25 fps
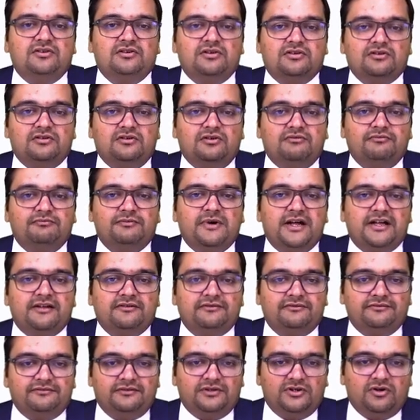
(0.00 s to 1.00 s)
or by
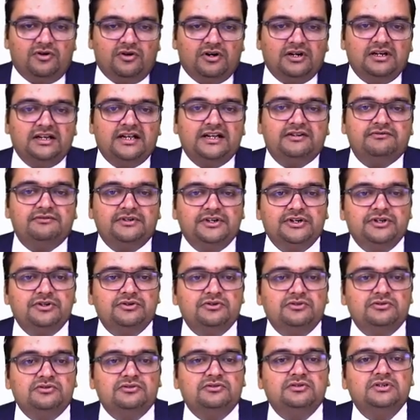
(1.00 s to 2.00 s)
online
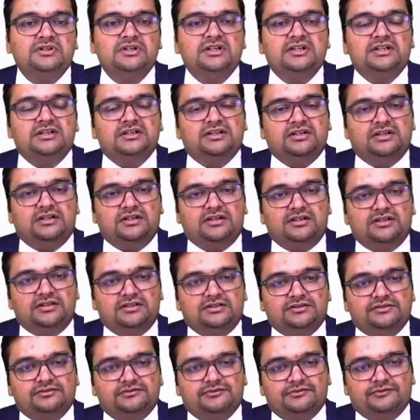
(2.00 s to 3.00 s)
video.
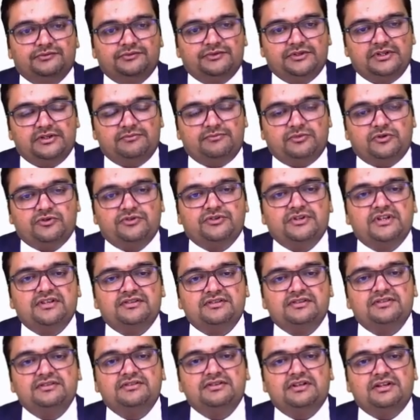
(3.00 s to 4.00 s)
The
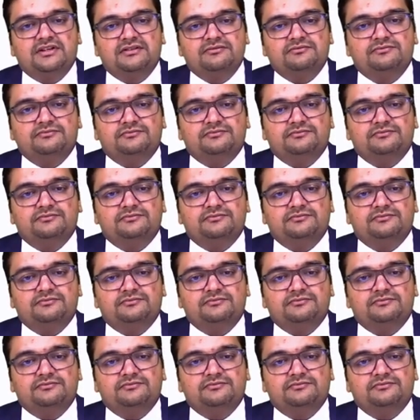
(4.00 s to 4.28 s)
processes are